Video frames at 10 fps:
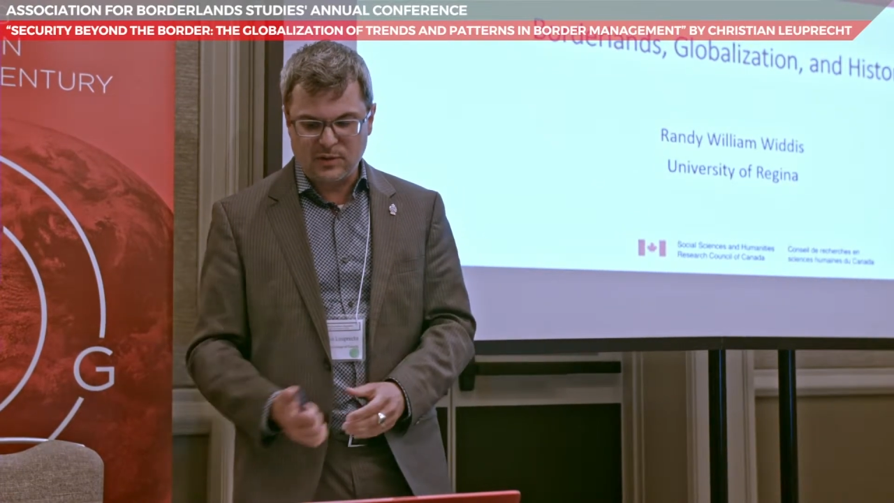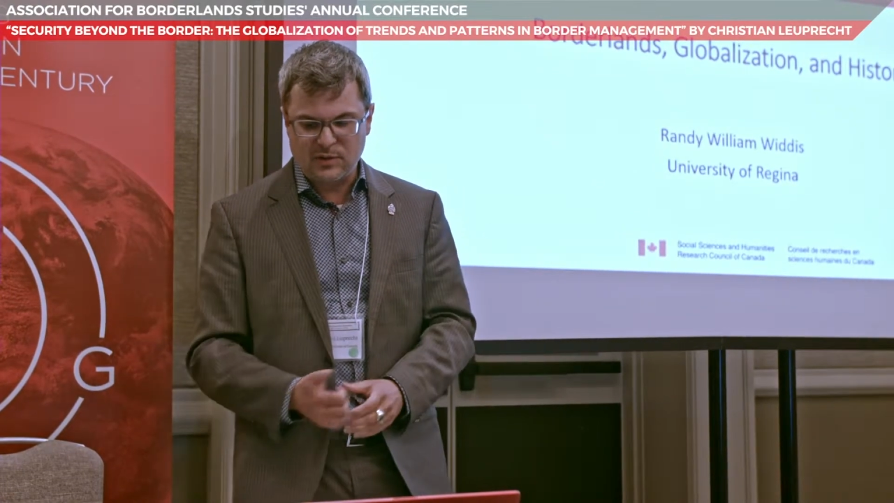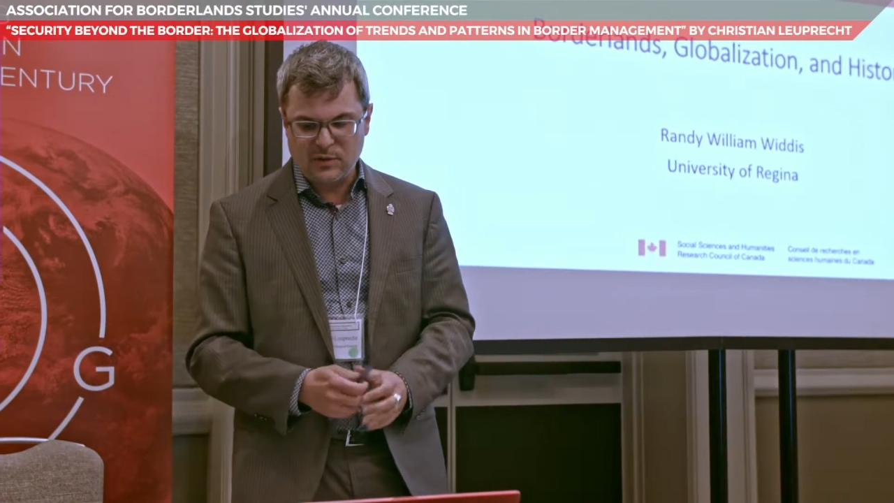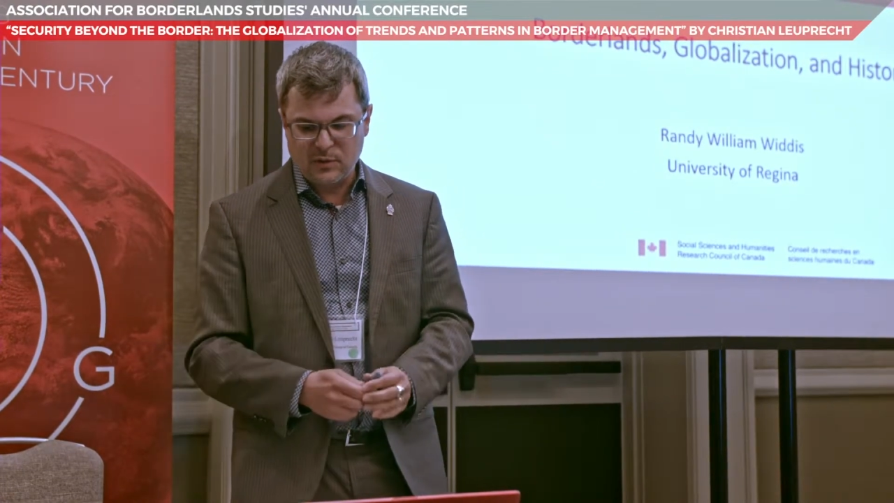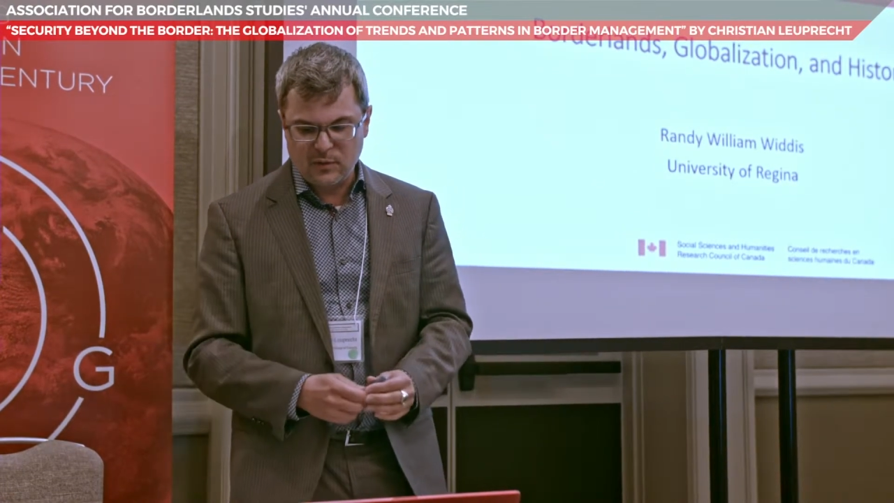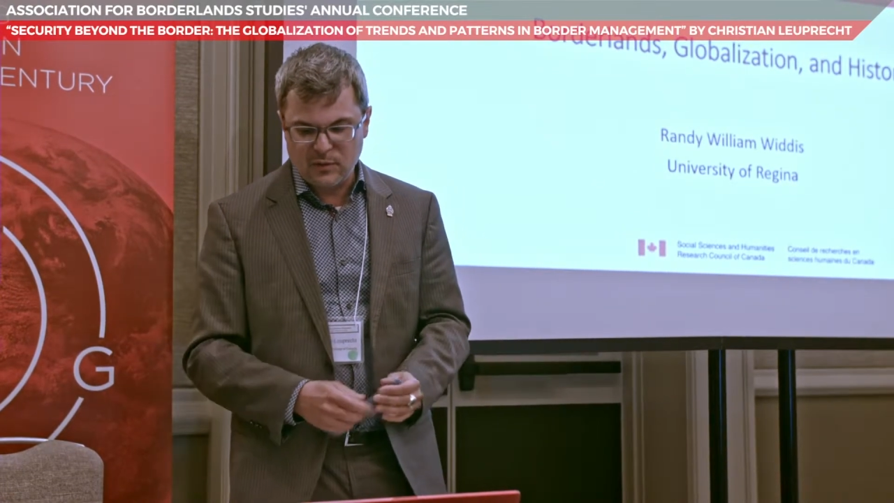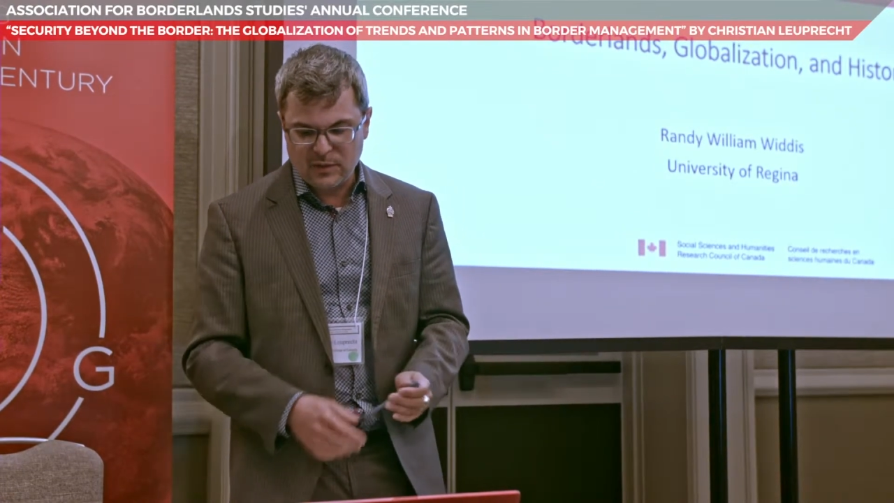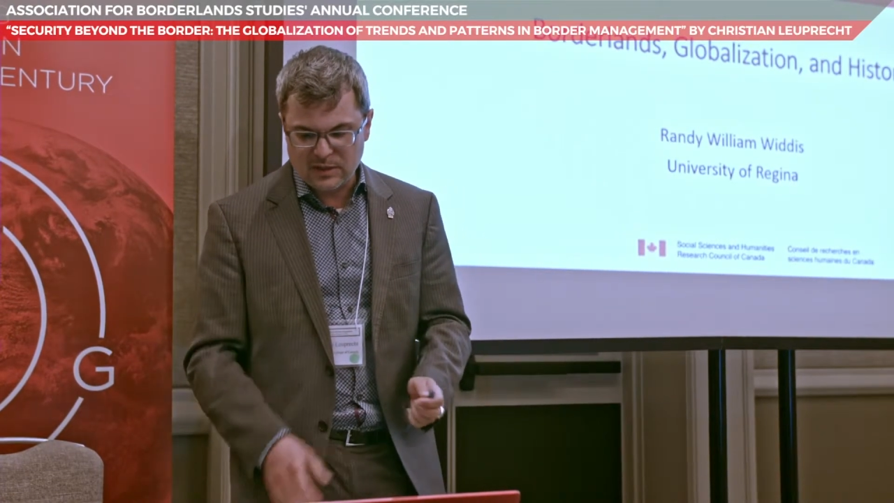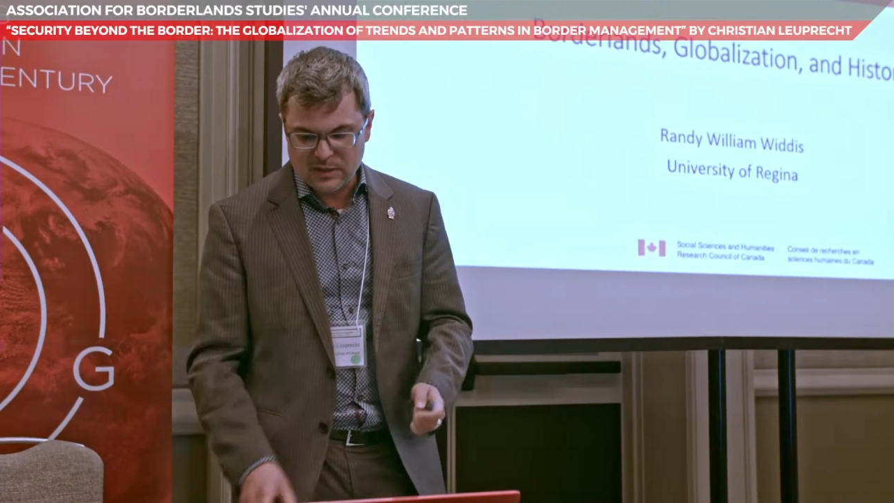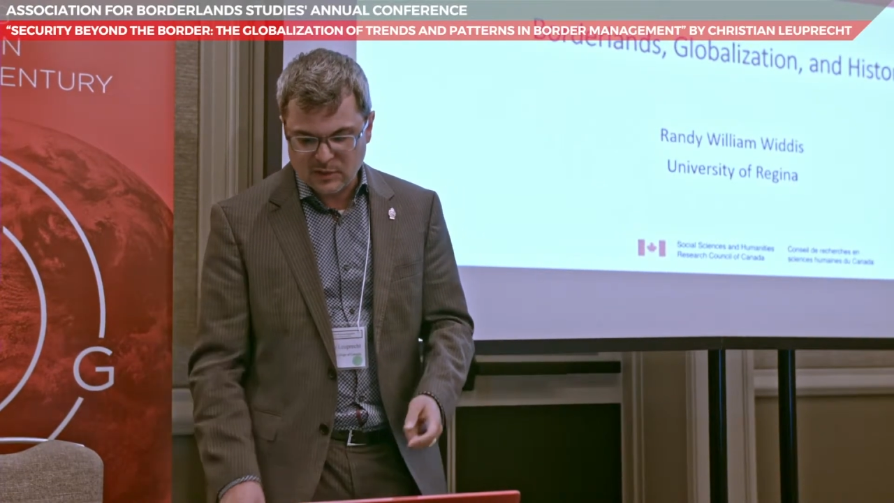And so
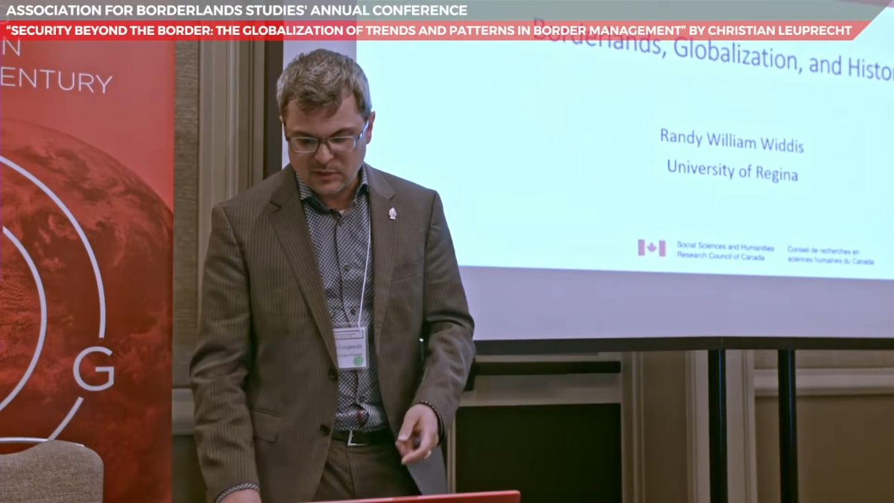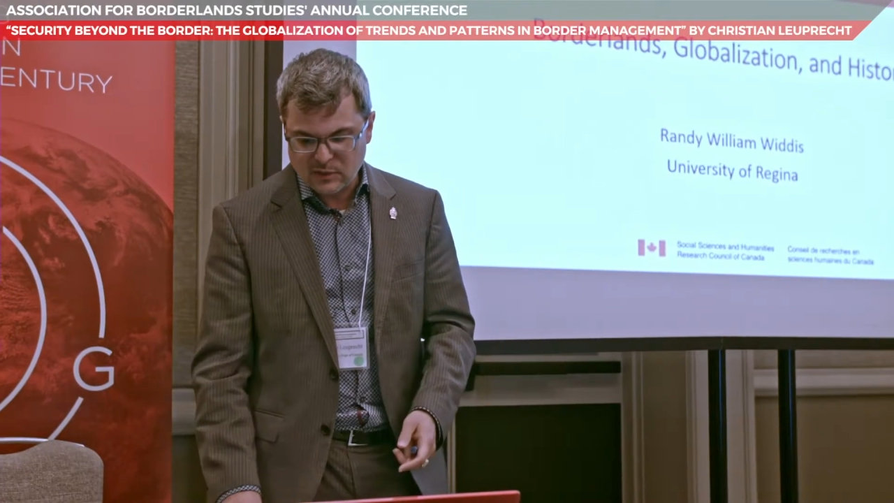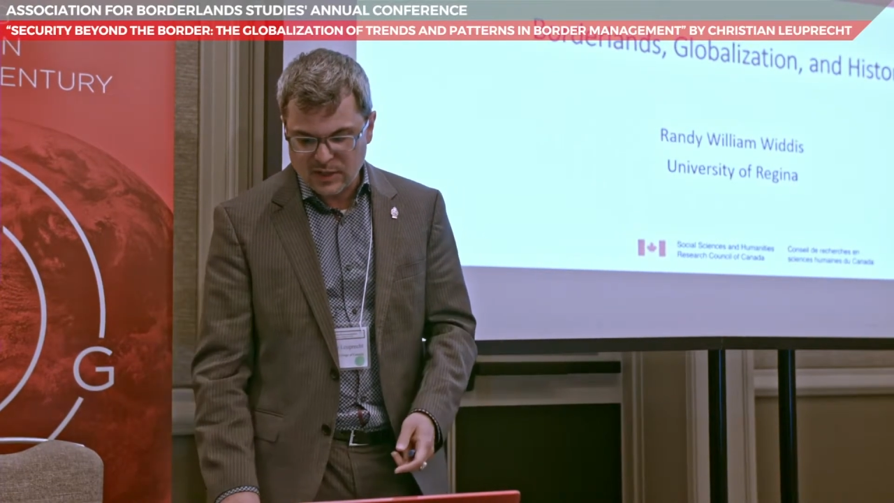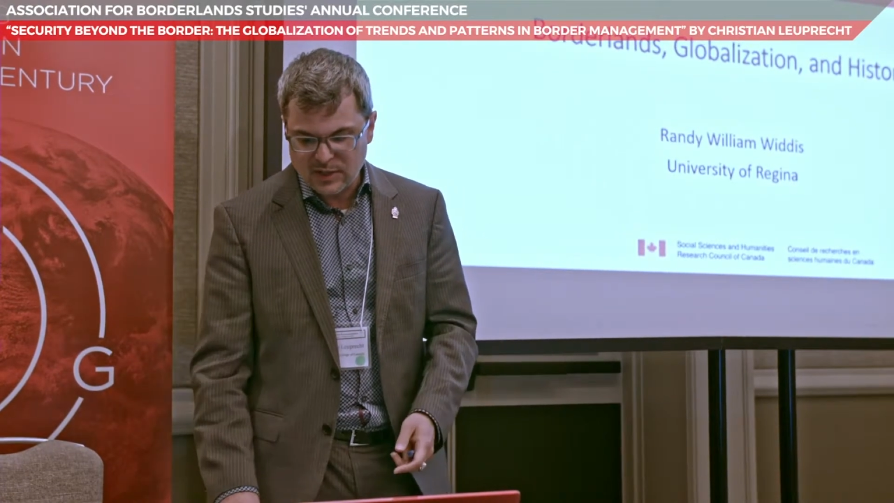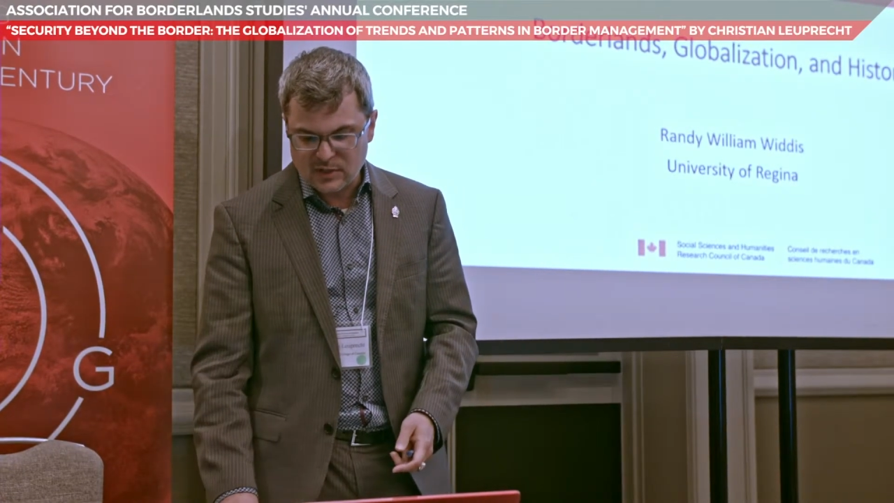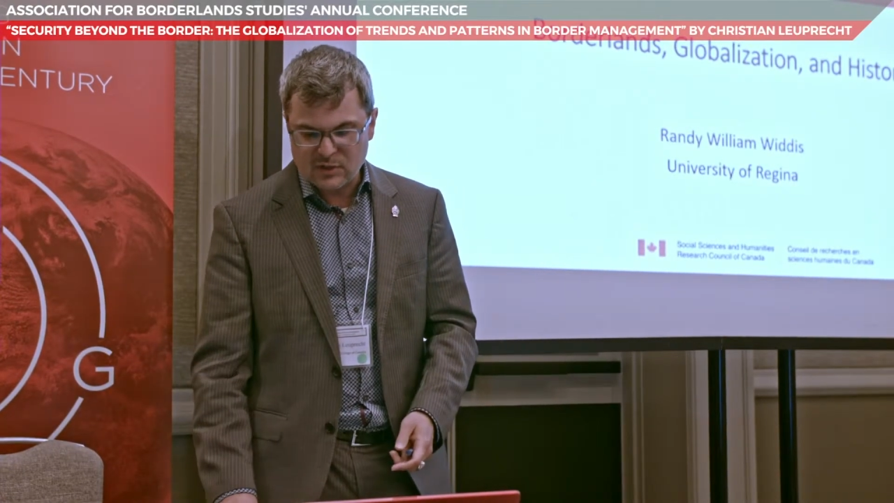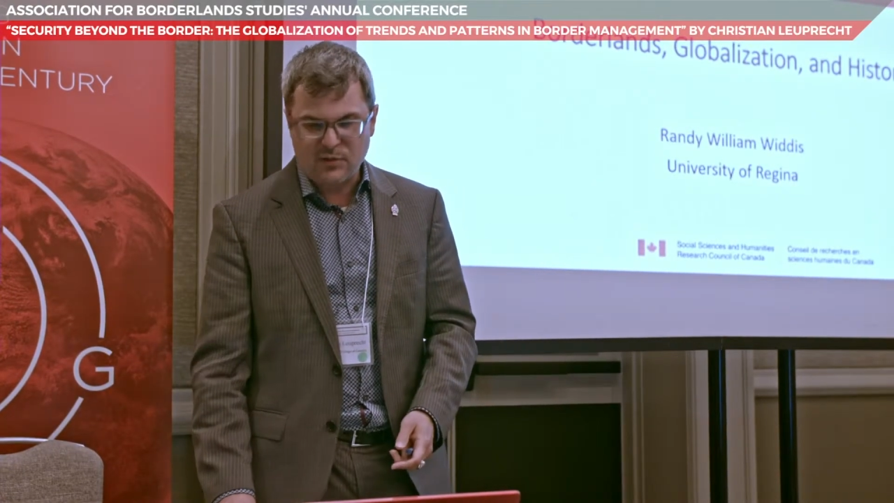there's lots of challenges